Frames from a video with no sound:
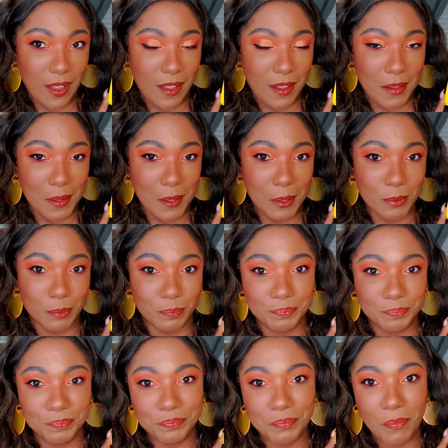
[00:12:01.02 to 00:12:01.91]

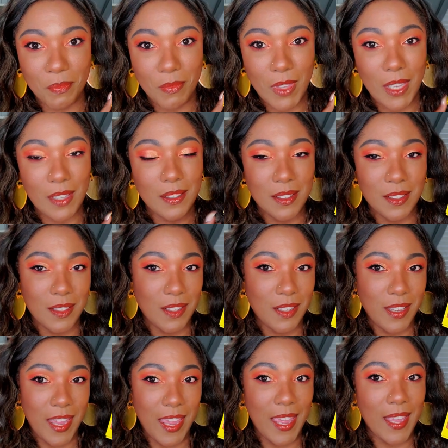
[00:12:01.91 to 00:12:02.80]
Um,
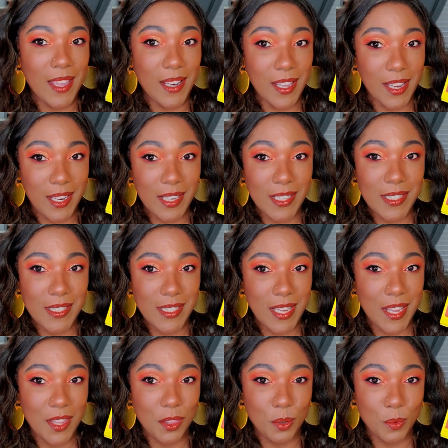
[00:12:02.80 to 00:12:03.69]
and like I
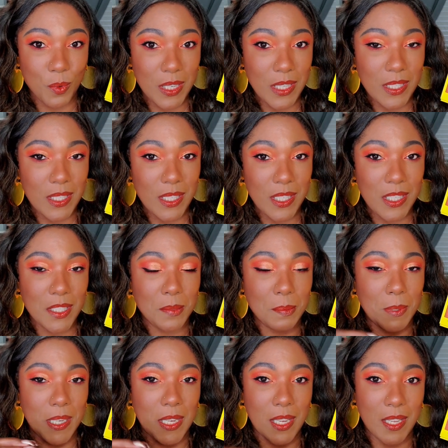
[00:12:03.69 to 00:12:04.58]
said, the reason
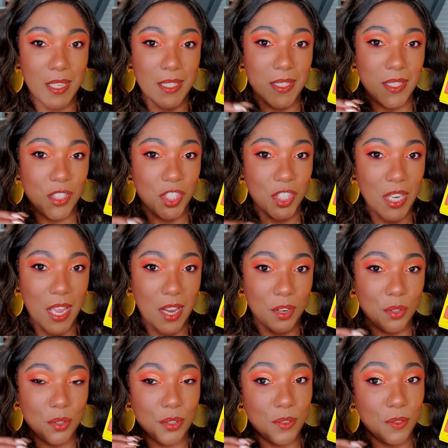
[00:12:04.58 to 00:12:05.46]
is because the
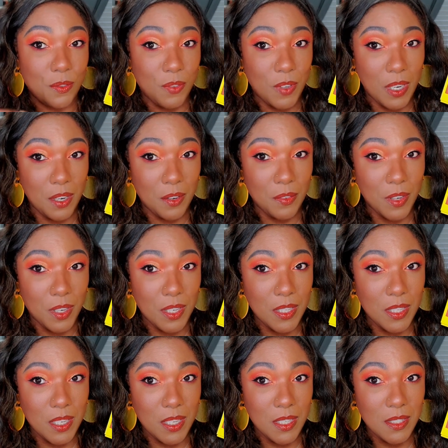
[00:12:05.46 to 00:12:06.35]
shadows are very,
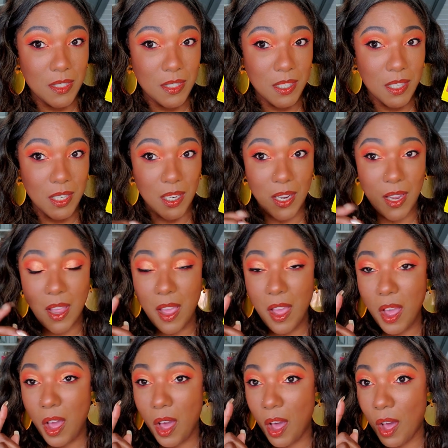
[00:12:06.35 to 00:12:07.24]
very dusty.
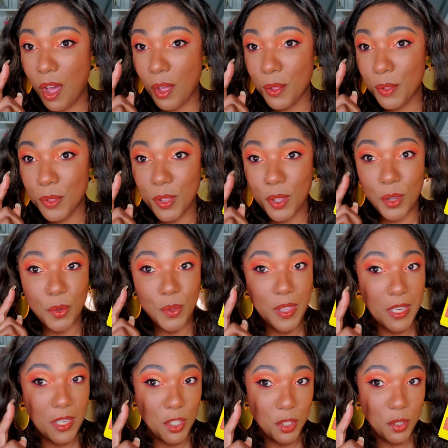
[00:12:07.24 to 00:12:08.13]
Although
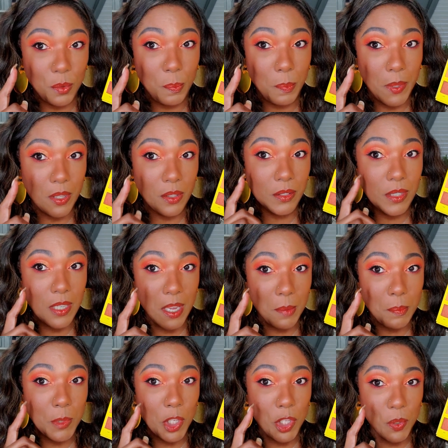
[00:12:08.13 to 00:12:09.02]
they do build
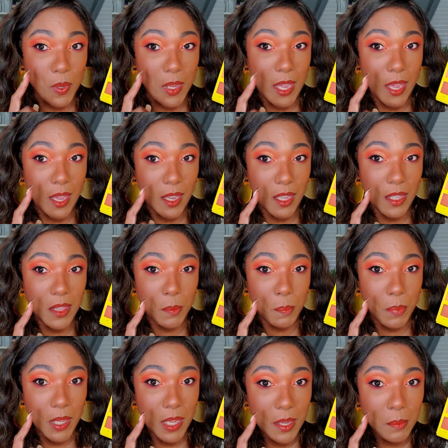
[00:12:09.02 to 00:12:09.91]
up and you can't get
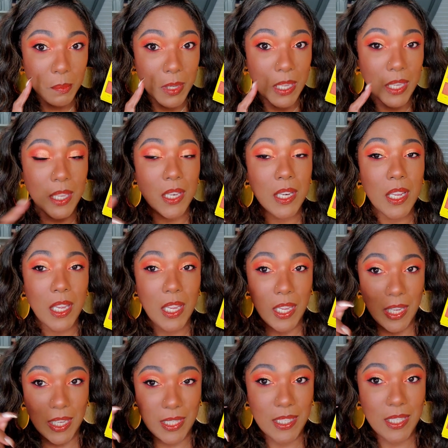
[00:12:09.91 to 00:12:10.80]
the pigment,
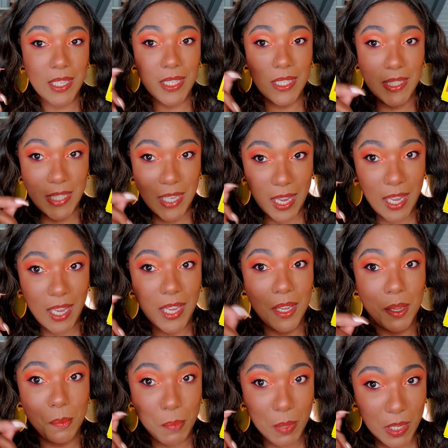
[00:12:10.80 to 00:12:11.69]
it's gonna
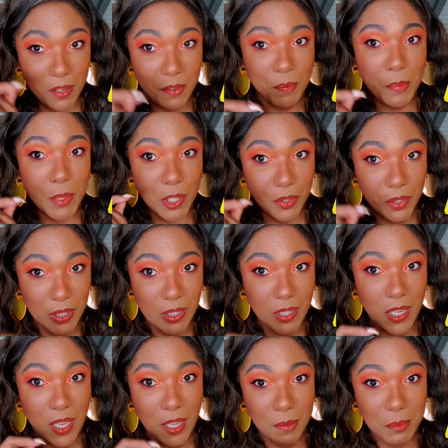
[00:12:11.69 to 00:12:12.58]
take a bit of
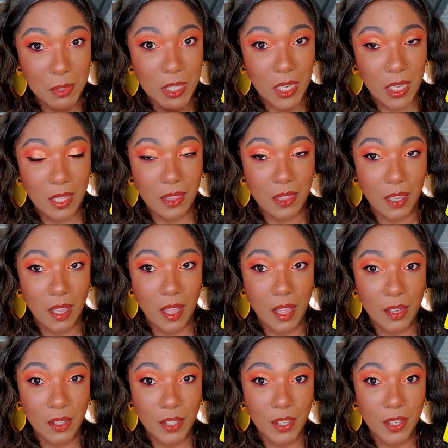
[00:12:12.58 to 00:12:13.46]
building up to get the
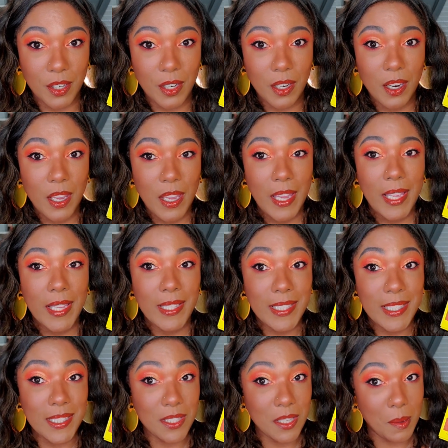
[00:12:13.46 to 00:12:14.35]
color,
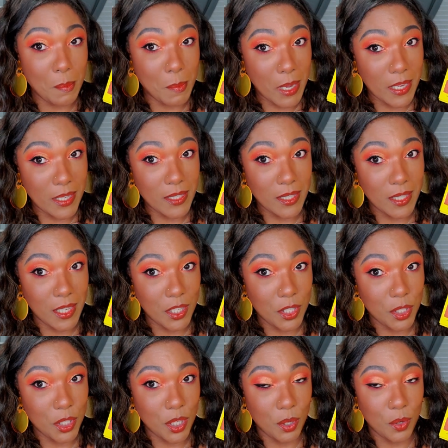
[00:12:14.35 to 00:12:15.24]
at least on my
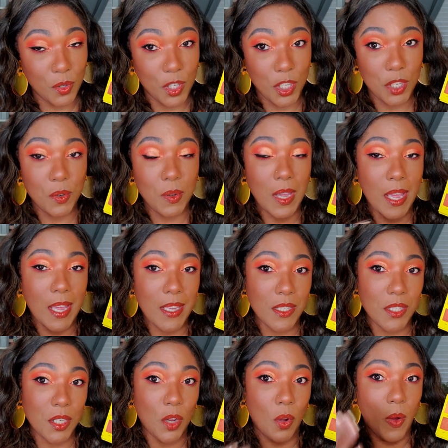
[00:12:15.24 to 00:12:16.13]
skin tone. And you
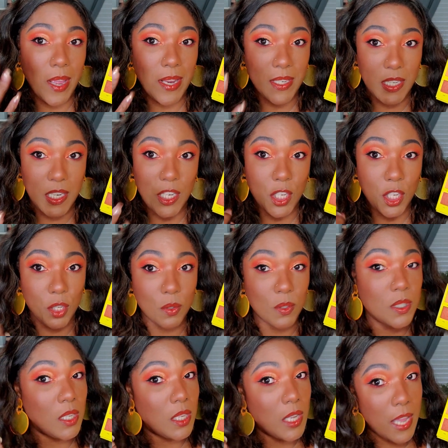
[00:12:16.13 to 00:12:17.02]
guys know I did
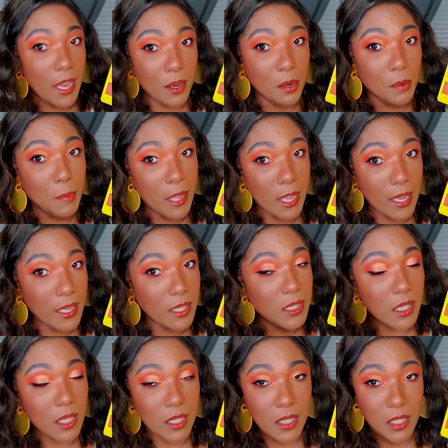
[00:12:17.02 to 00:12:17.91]
use a lighter
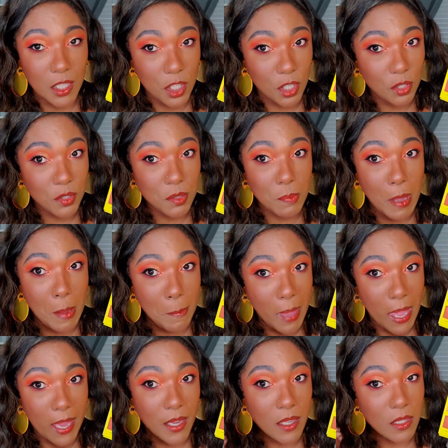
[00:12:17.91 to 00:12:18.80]
base. I did use my
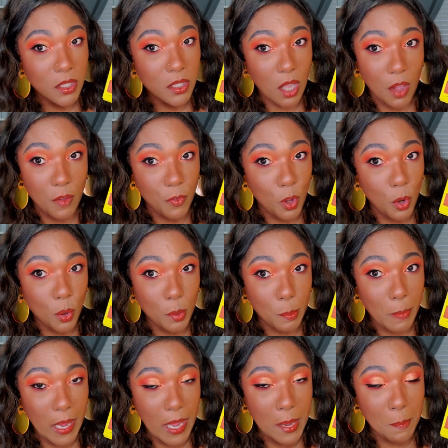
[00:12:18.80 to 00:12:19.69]
MAC Soft
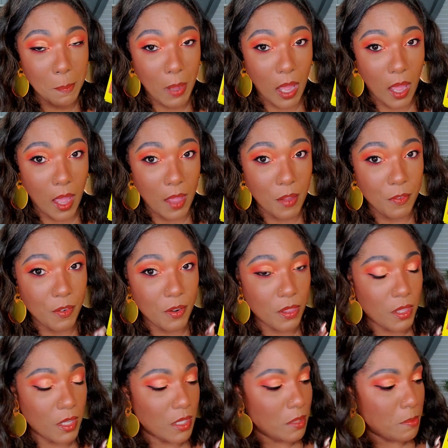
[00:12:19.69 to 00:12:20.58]
Ochre Paint Pot
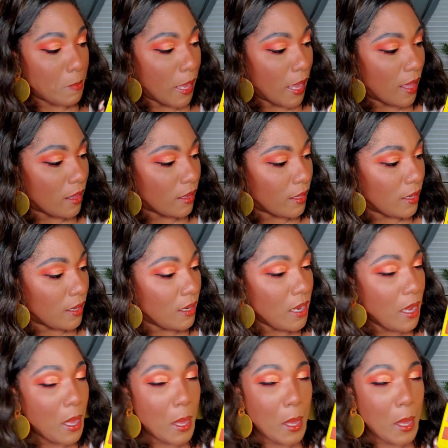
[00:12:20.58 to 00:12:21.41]
for this palette.